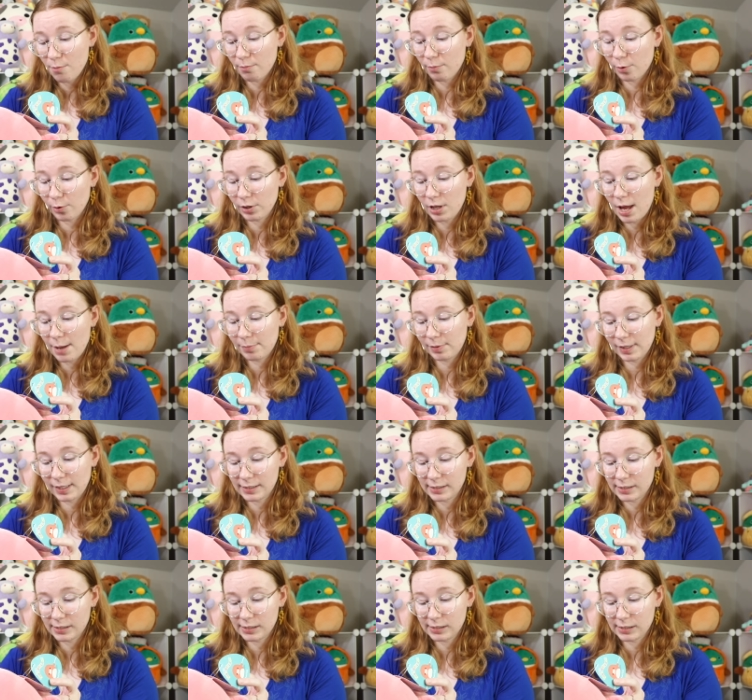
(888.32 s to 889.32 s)
Morlai
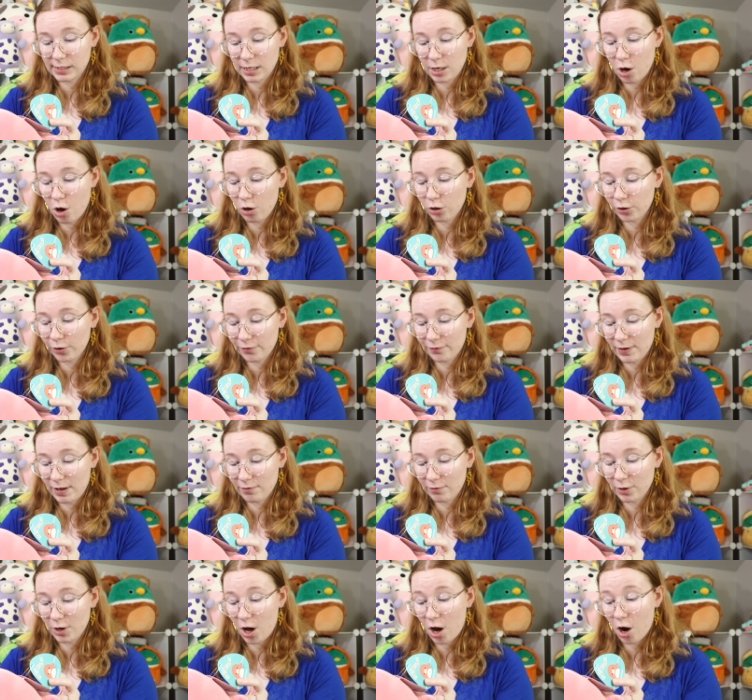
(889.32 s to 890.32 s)
plans to sing all her
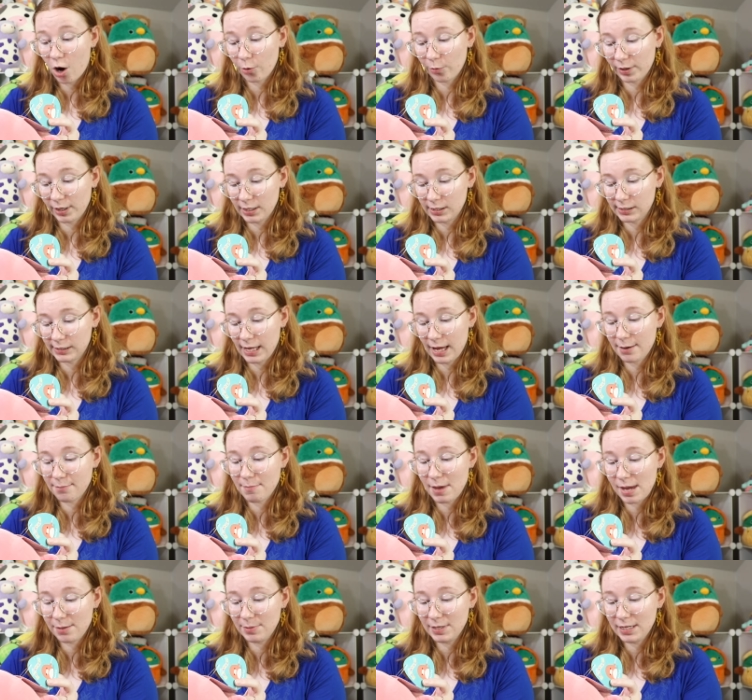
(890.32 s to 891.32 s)
favorite arias and
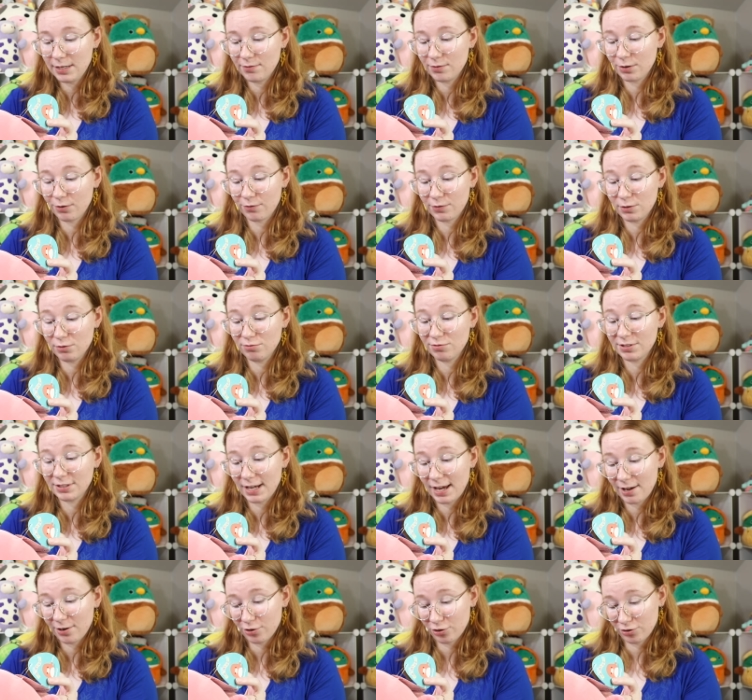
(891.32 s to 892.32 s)
maybe even a few
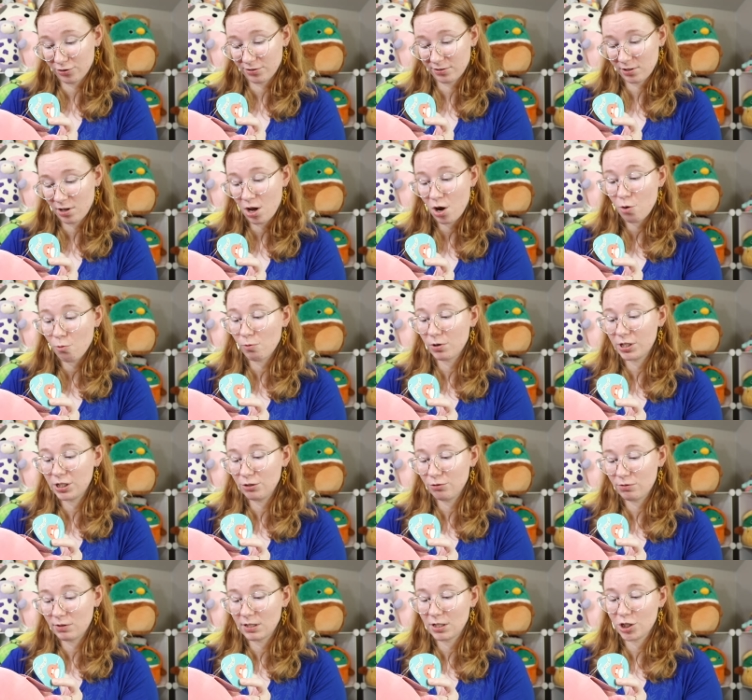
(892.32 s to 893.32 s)
standards. What do
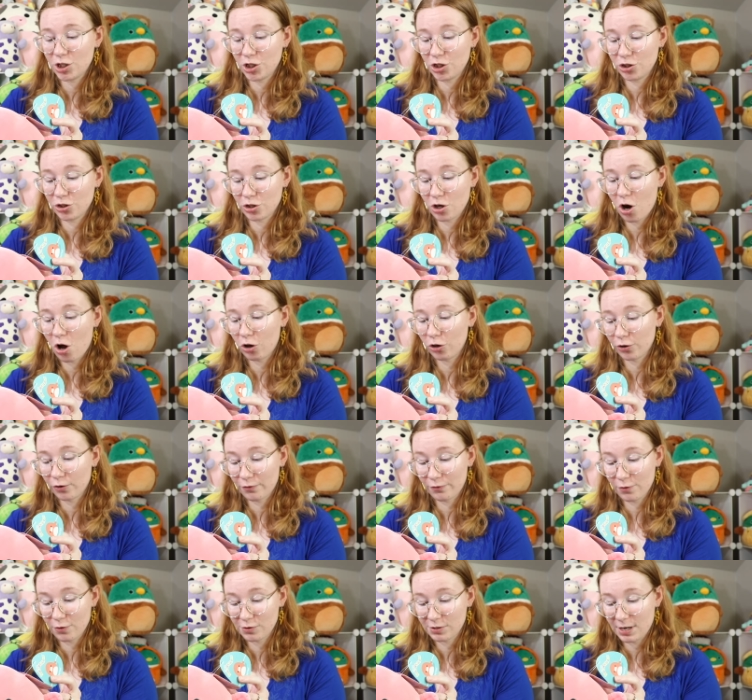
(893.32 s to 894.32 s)
you think she should call her
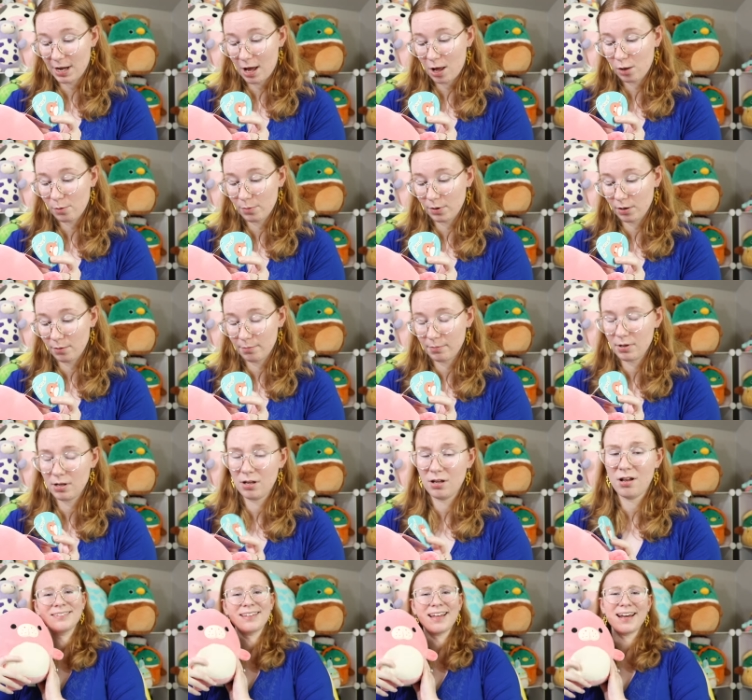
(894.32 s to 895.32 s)
first album?
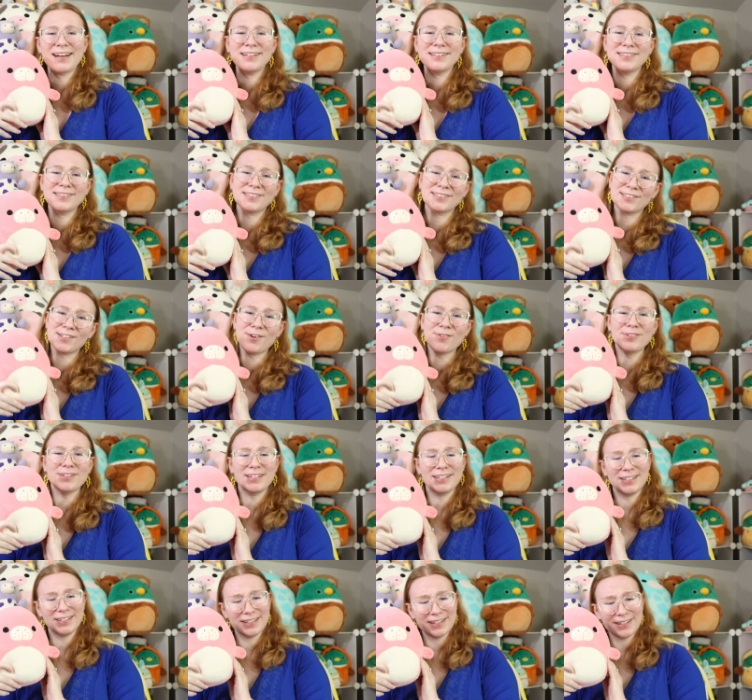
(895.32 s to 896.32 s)
That is is so
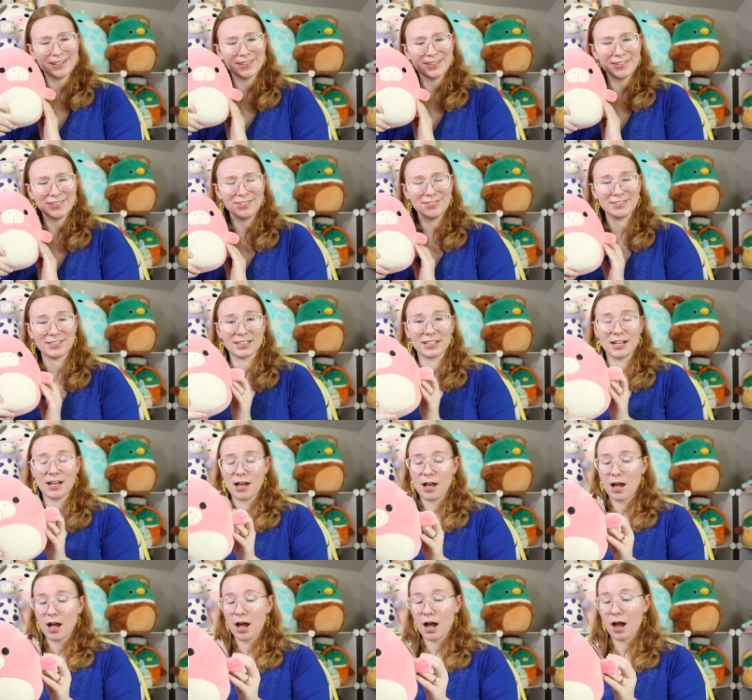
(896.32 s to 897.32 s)
cute.
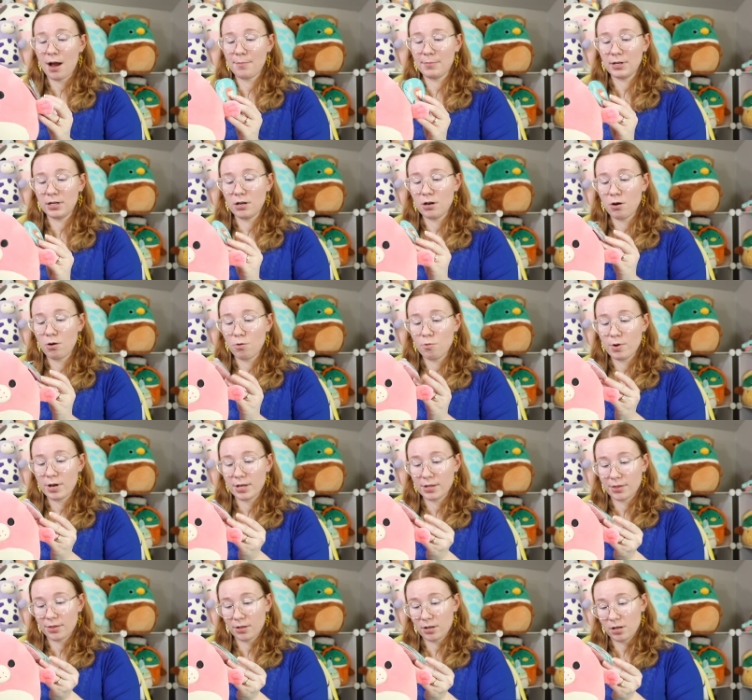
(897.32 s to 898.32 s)
I'm gonna go
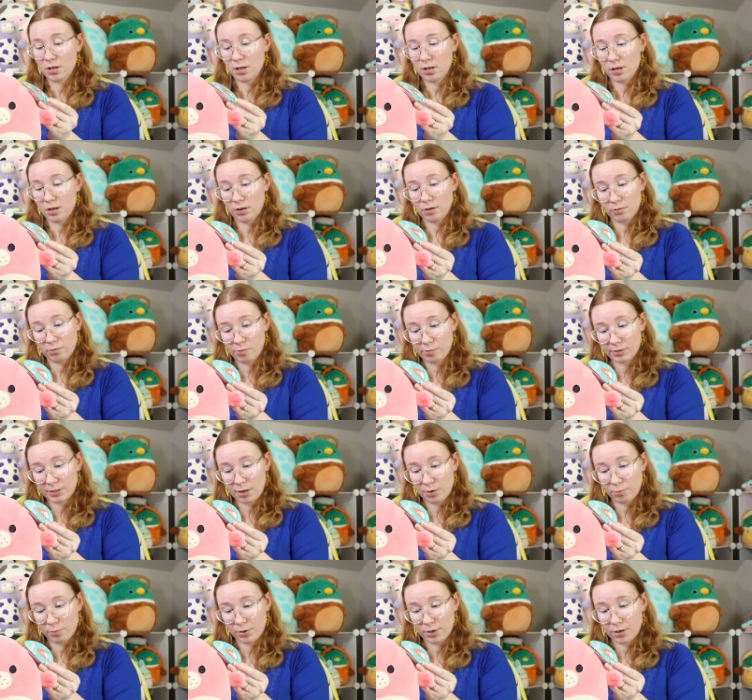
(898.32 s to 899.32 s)
with, uh, what was
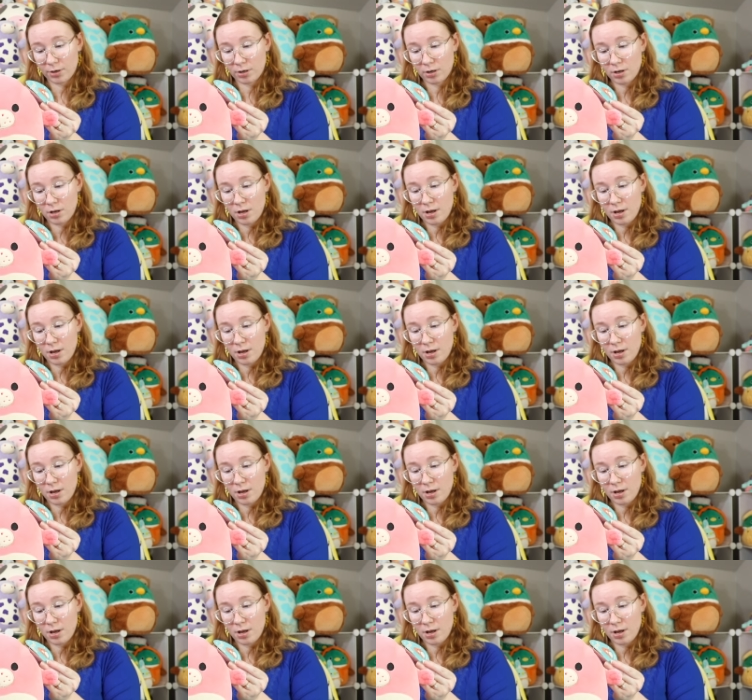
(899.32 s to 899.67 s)
that word?